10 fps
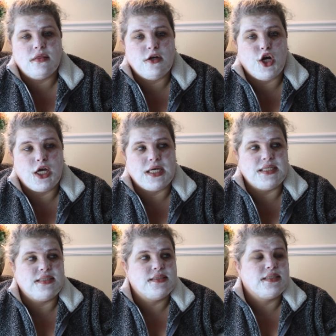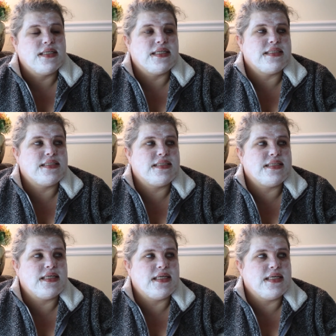They're all good. Let's
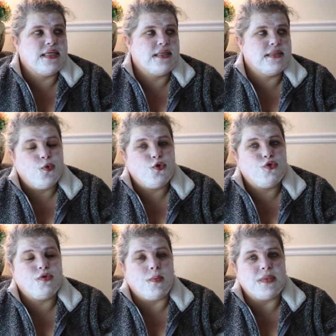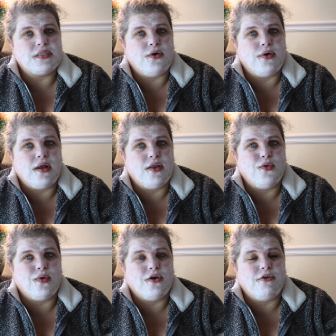see. There's so much going on in
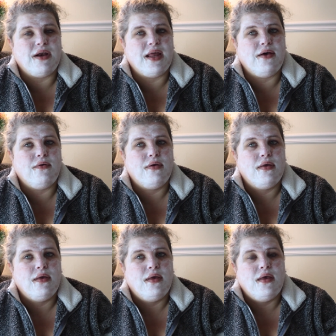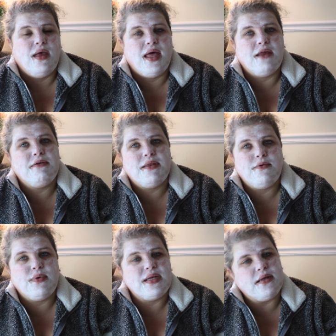the world right now. And I really
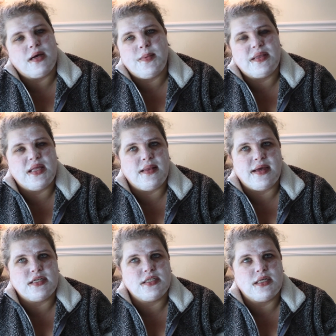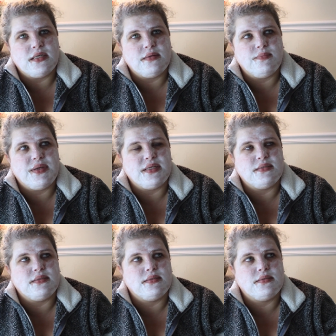don't want to talk about the election
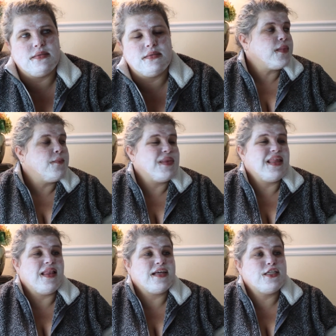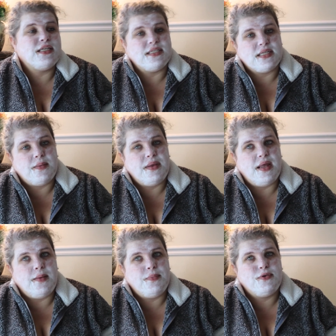because, but the election is coming
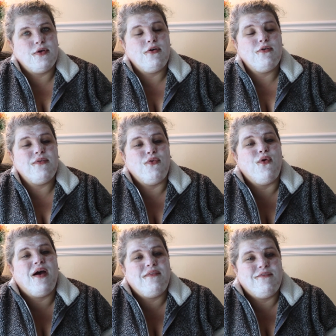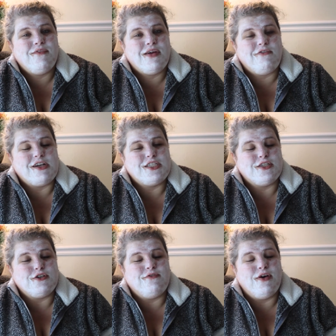up. So if you haven't
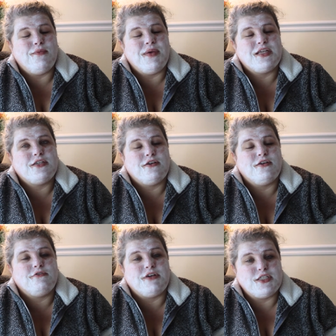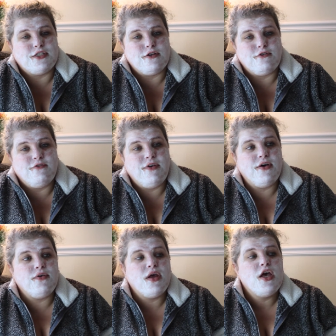registered to vote, make sure you're registered to
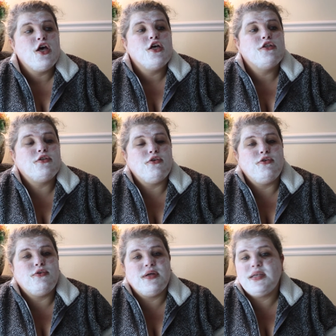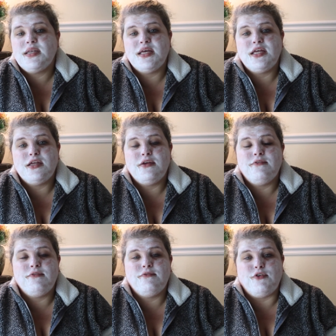vote so you can
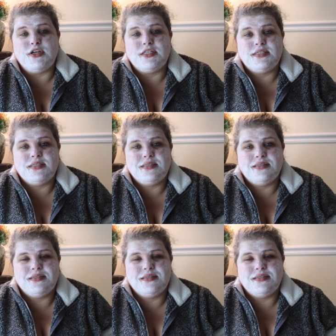voice